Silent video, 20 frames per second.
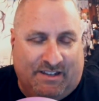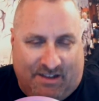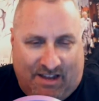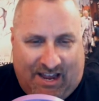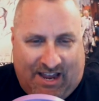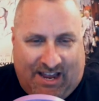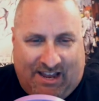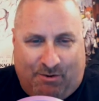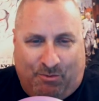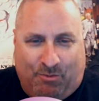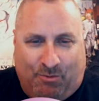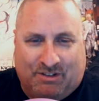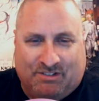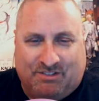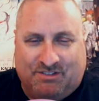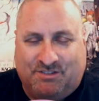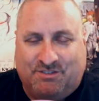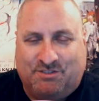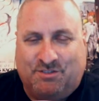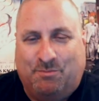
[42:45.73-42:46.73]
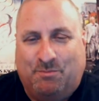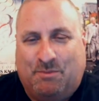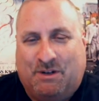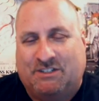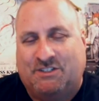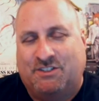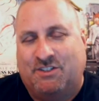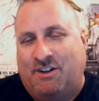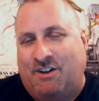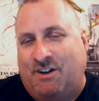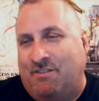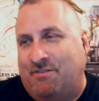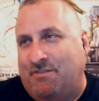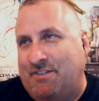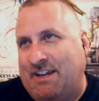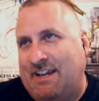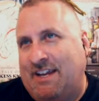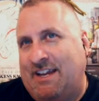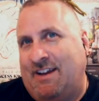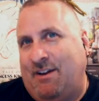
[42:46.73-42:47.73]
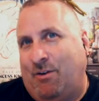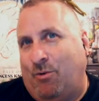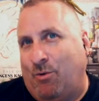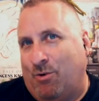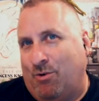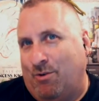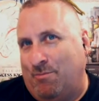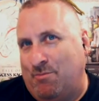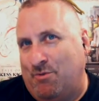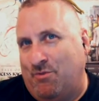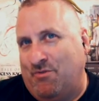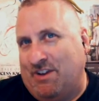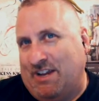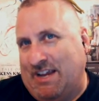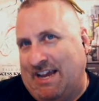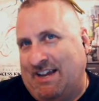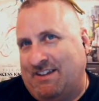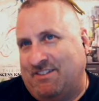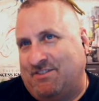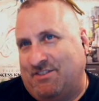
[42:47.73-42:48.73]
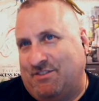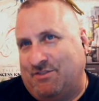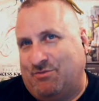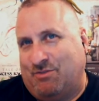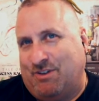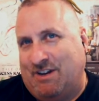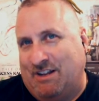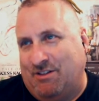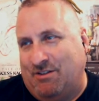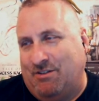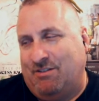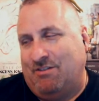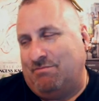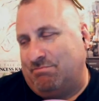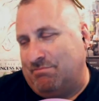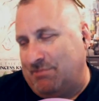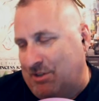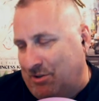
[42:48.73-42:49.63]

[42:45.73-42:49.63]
it wasn't so much of a horror movie as the trailer.